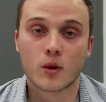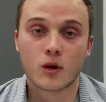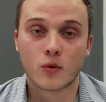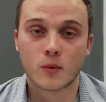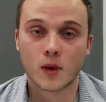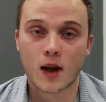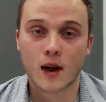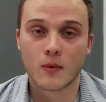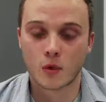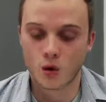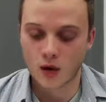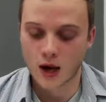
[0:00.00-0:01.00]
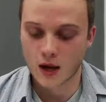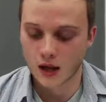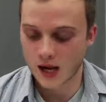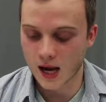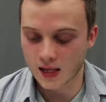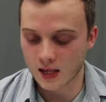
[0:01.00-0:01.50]
pretty reliable. I
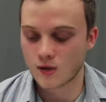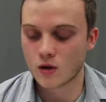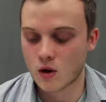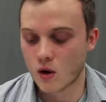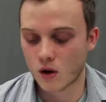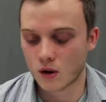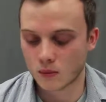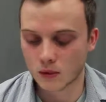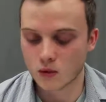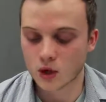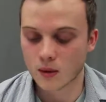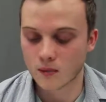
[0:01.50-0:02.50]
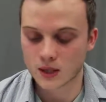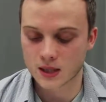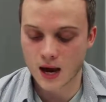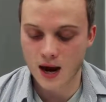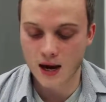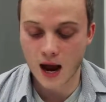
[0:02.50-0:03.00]
guess you could call it a blue chip
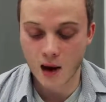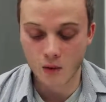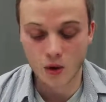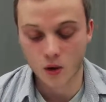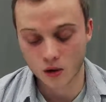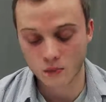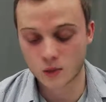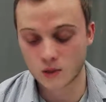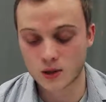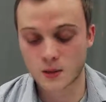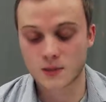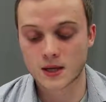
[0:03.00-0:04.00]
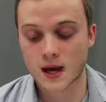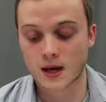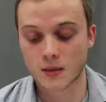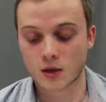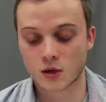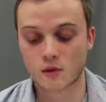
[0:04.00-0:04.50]
stock. I would call it a blue chip stock.
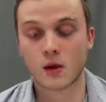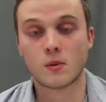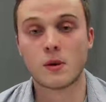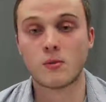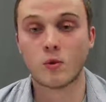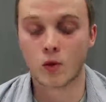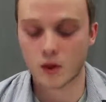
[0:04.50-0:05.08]
I'm not sure if other people